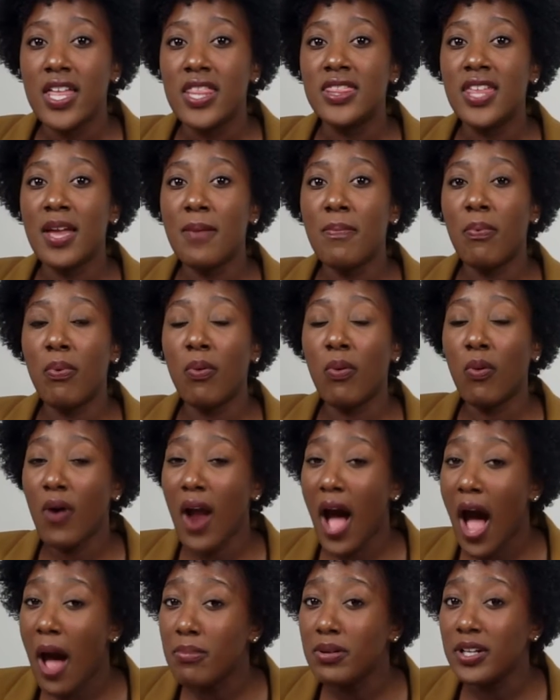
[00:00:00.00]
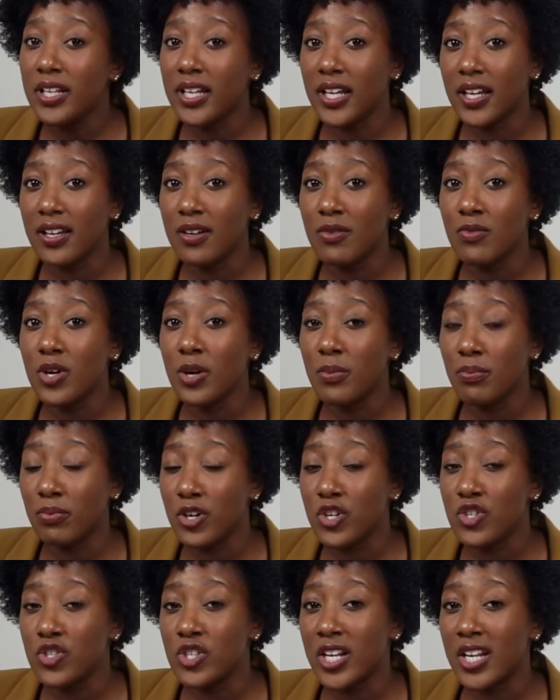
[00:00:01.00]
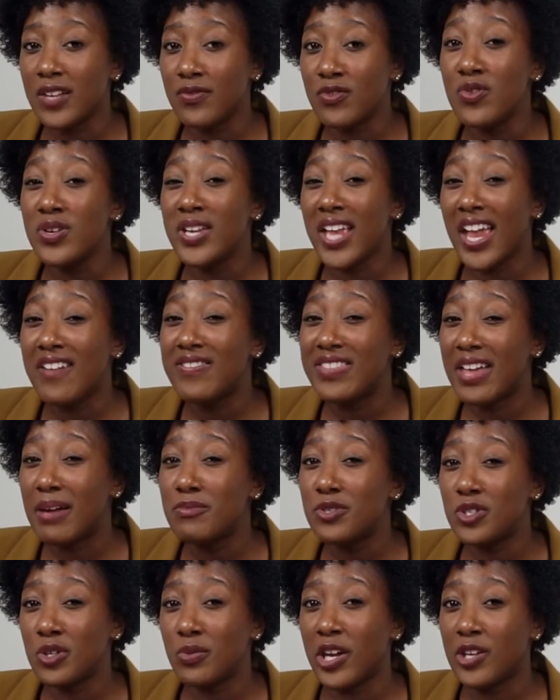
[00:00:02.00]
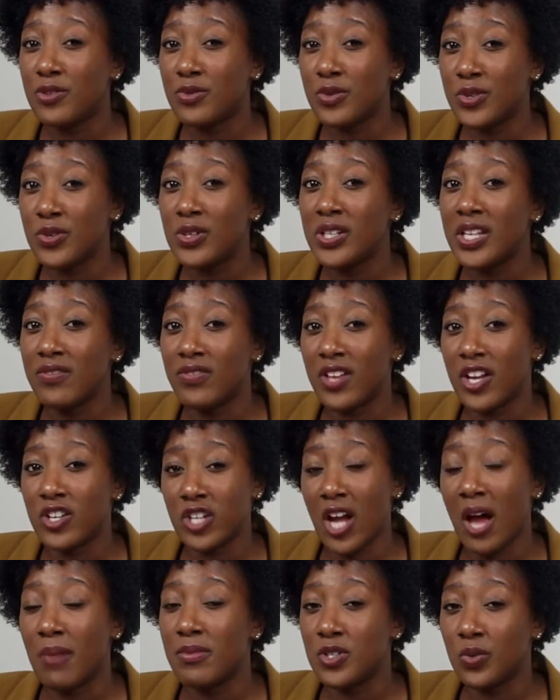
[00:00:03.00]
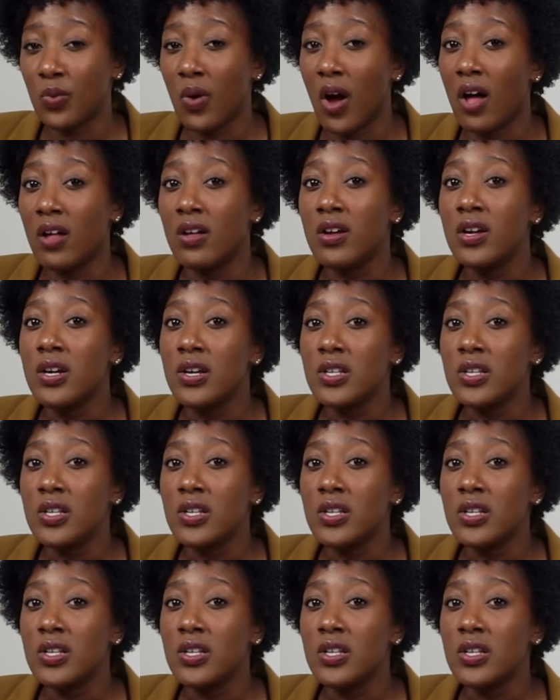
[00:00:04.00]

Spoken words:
they probably would appreciate if you gave them 2 weeks when you leave that job as well.